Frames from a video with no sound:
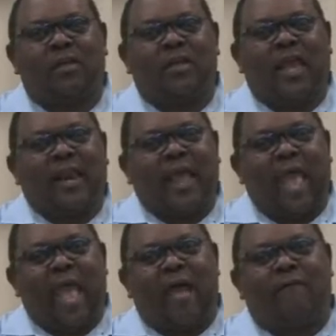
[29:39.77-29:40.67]
that
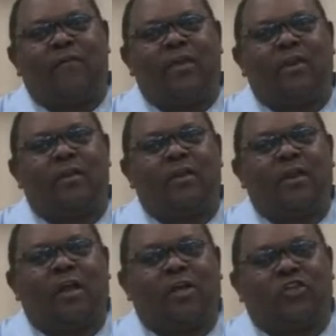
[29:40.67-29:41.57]
having
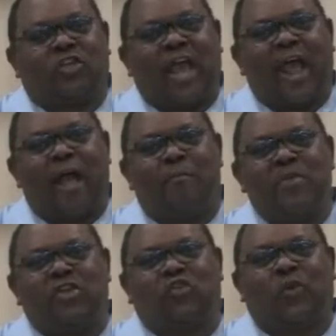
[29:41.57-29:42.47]
a child
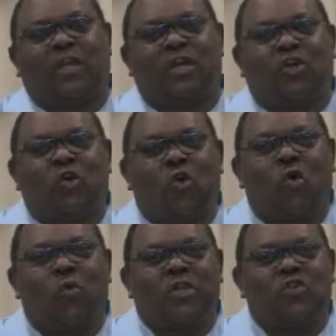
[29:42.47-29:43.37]
meet you at the
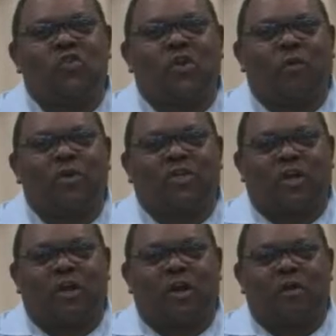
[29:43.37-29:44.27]
door when you can
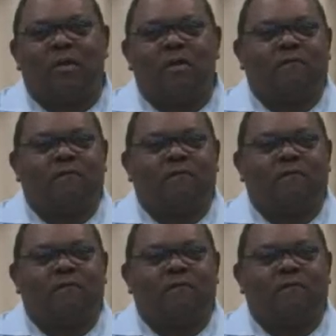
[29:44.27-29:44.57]
return